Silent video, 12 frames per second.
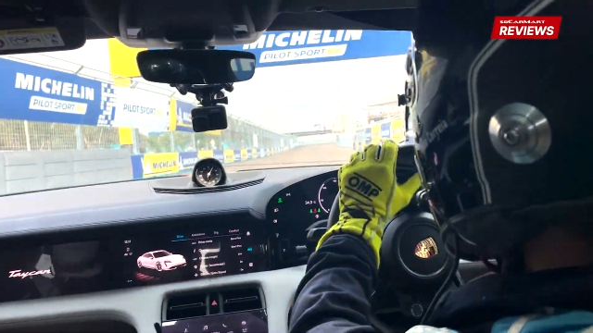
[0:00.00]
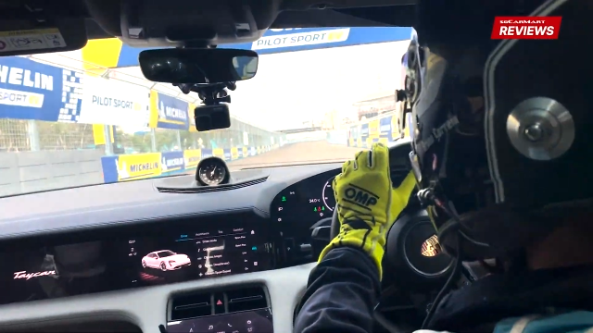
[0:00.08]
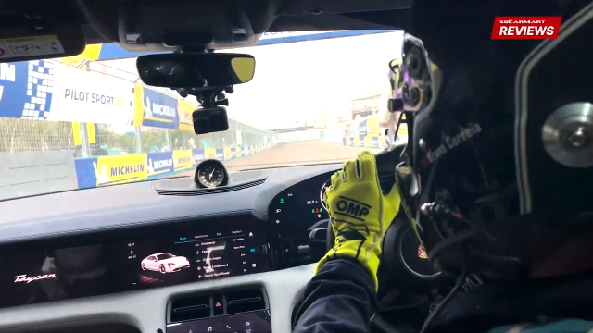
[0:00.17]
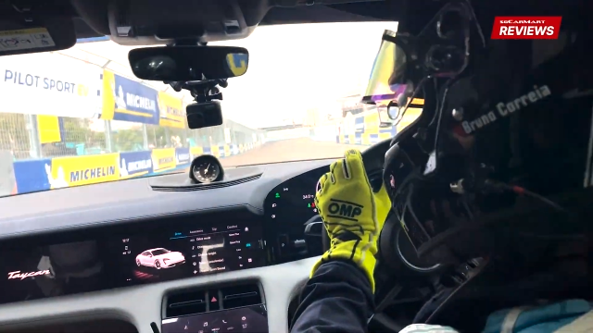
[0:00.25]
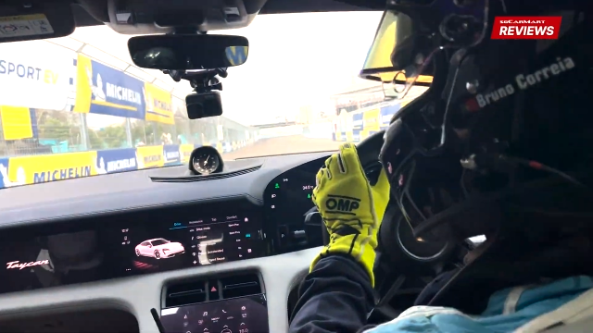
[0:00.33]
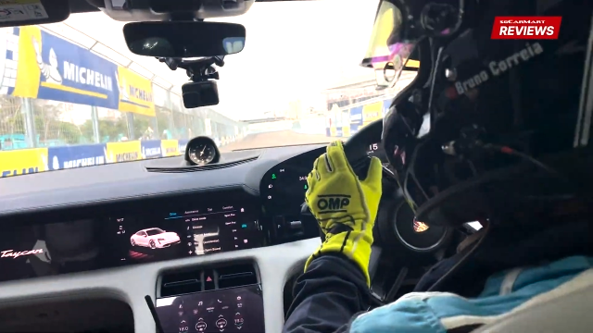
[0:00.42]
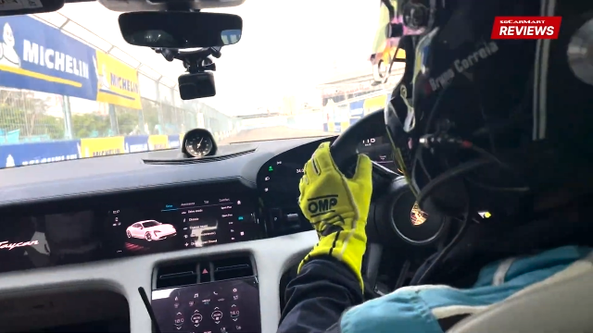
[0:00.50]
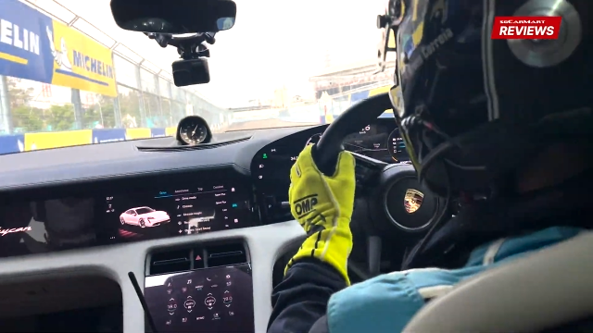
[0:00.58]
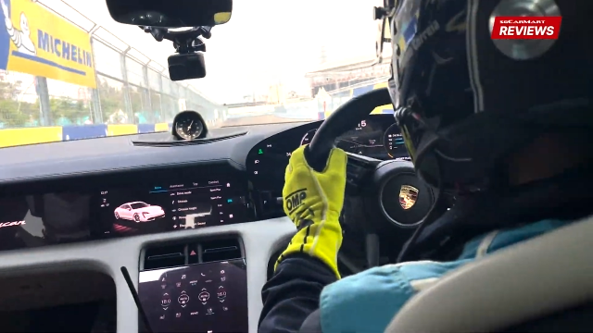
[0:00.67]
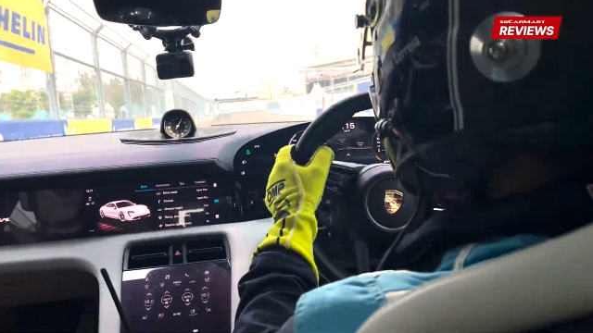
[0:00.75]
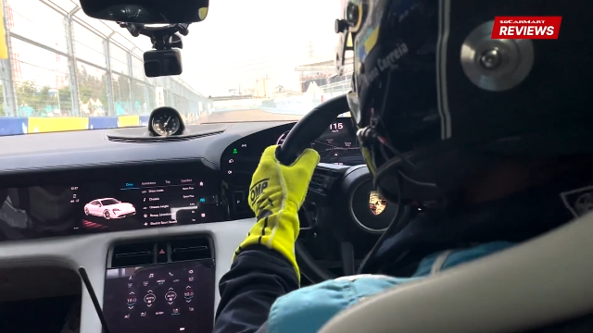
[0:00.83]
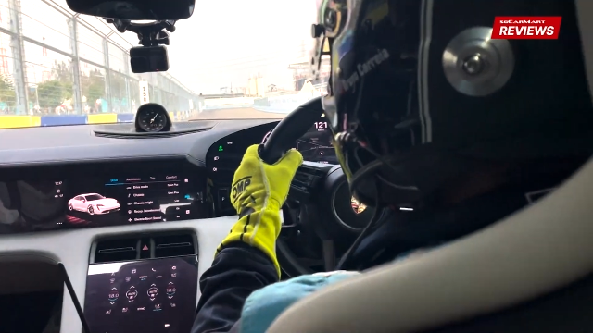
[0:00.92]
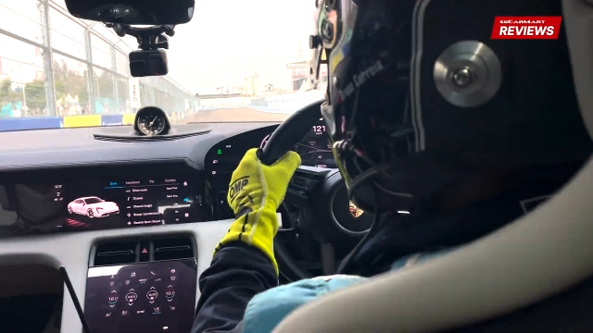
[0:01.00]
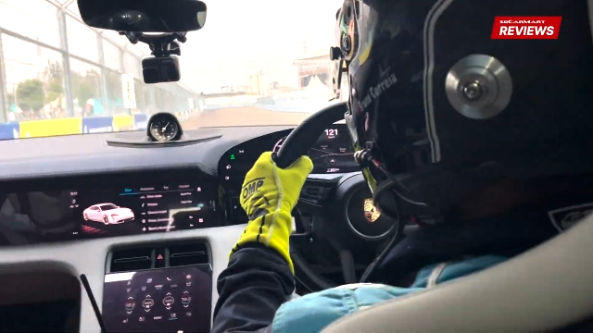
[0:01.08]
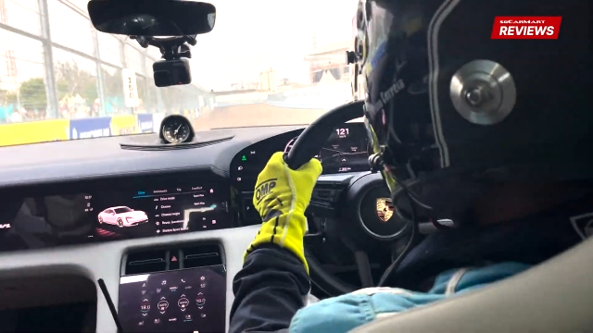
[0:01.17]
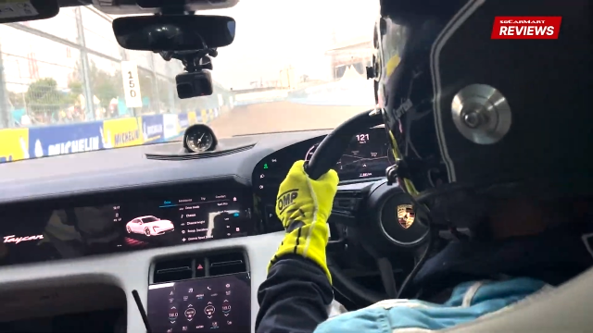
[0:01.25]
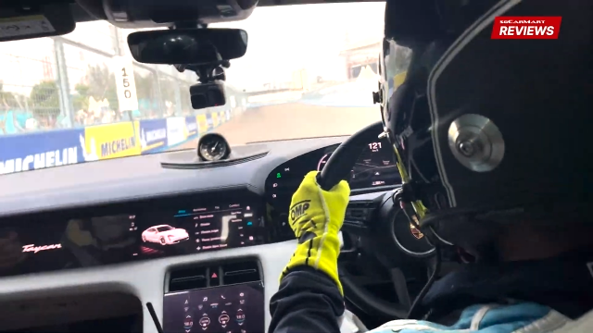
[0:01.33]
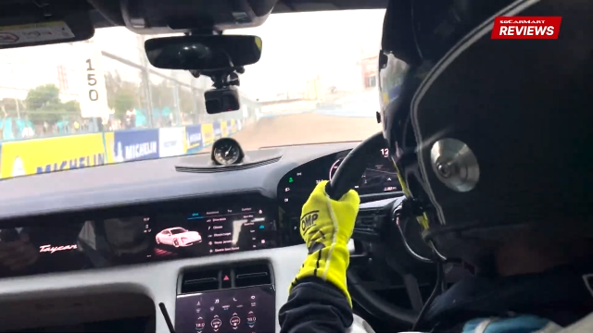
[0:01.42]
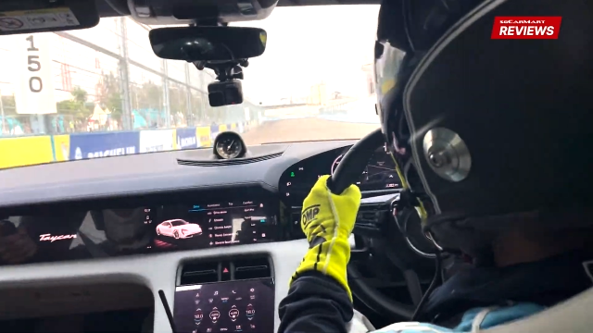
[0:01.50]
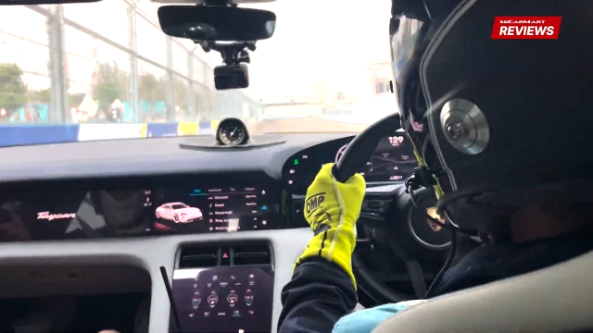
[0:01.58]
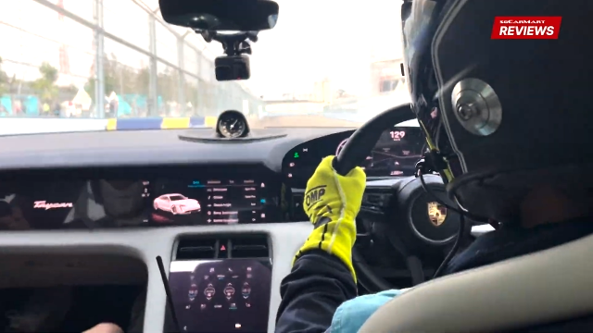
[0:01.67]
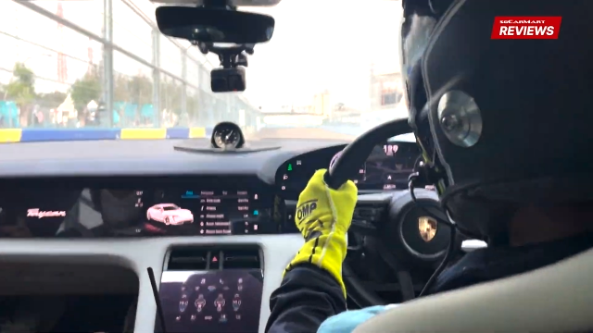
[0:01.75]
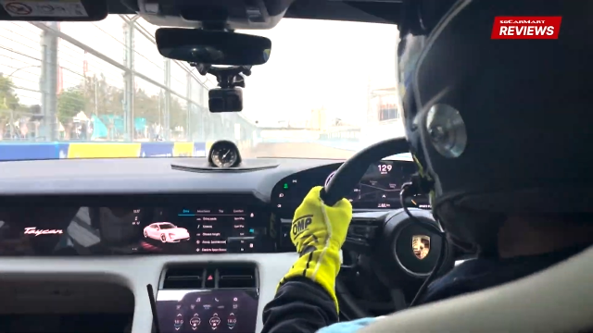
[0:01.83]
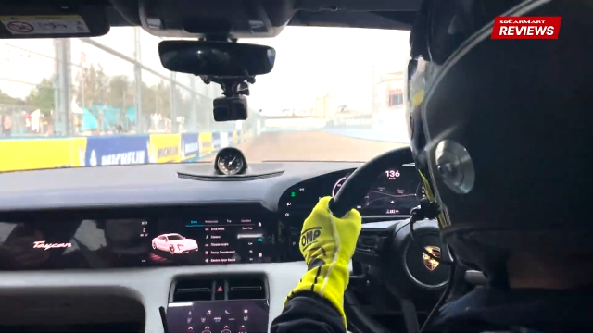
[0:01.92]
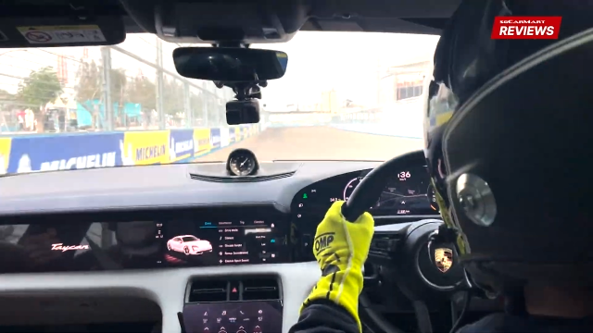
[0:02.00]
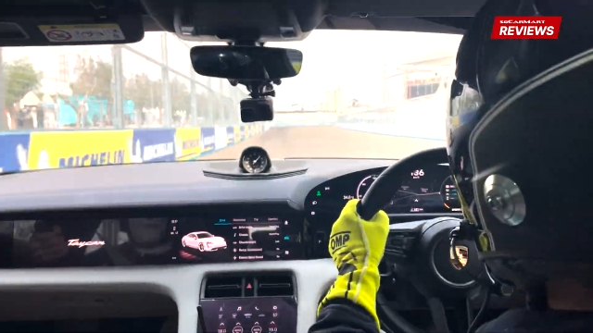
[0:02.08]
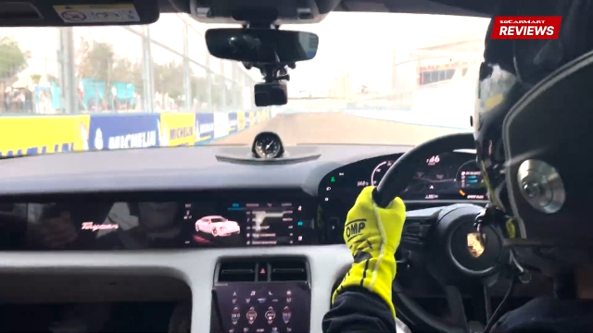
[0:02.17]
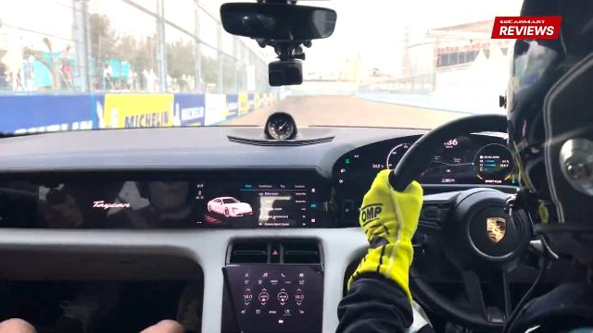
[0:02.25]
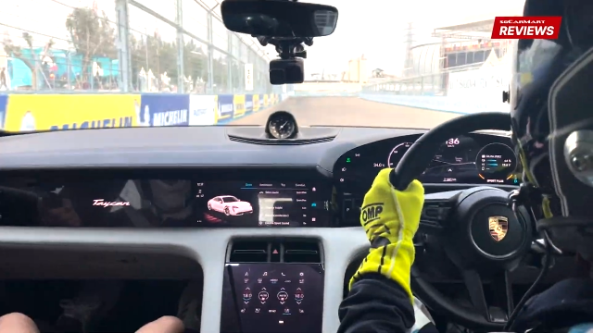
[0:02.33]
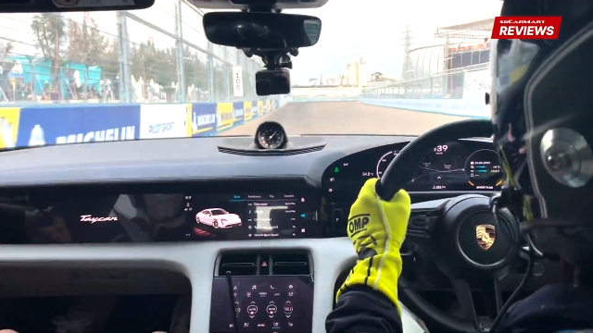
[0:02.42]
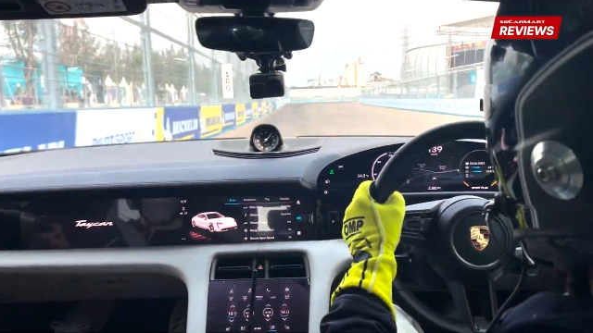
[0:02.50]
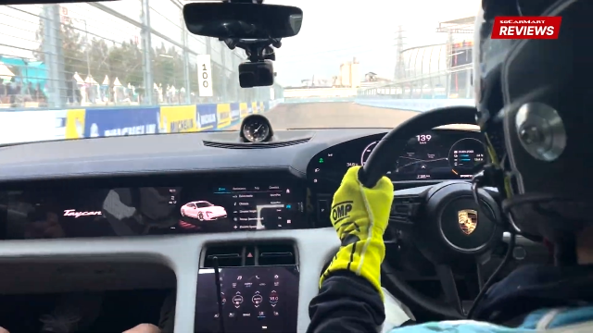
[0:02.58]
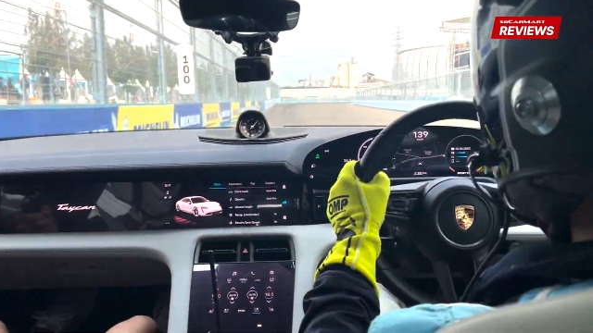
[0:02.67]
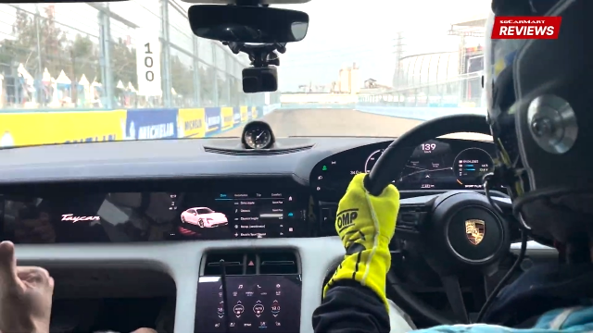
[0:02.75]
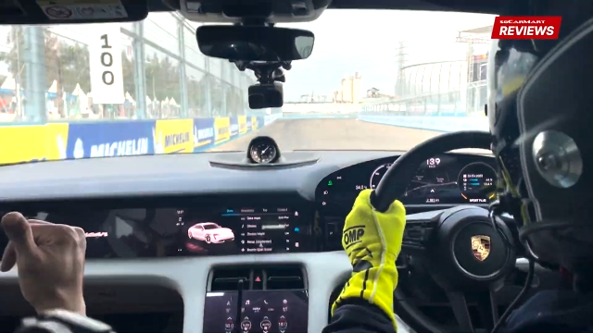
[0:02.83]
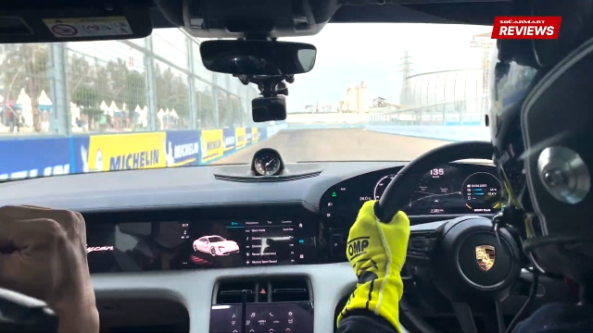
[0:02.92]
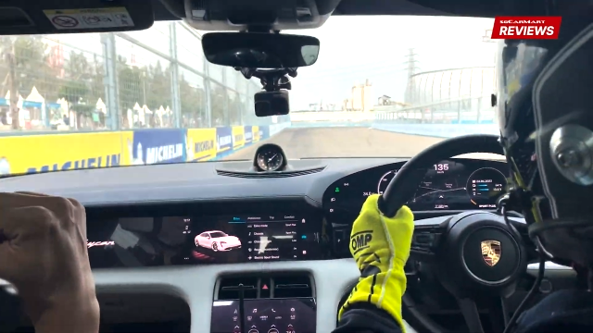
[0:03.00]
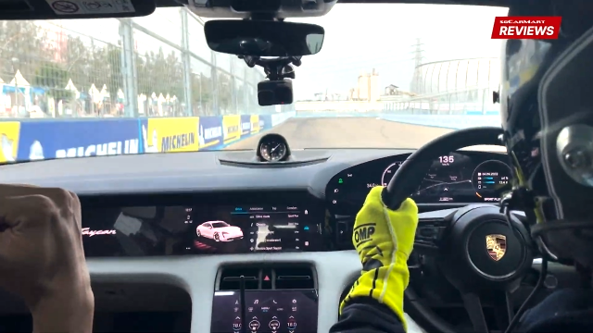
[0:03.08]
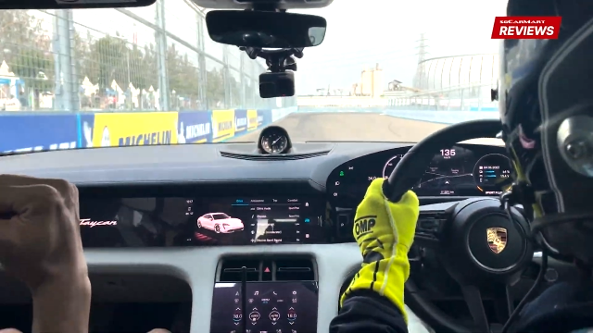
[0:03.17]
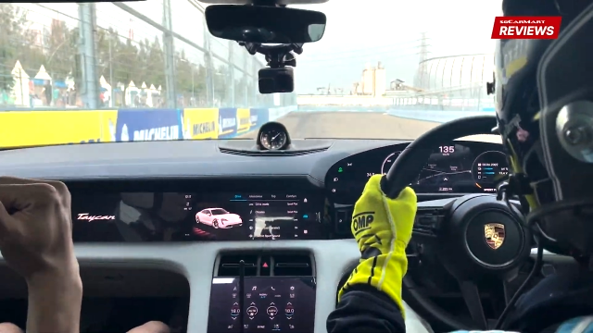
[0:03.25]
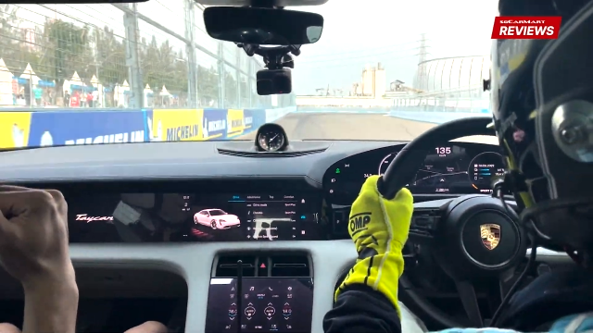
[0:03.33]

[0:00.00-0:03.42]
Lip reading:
Nobody's mouth can be seen.